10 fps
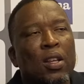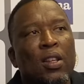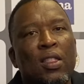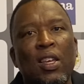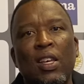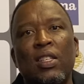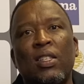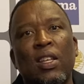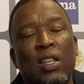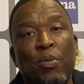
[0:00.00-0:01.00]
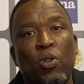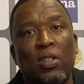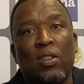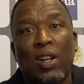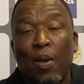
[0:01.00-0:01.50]
the thing is, the team was
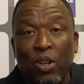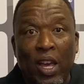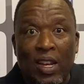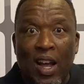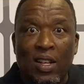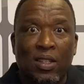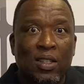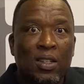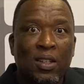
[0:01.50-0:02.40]
not coming at us.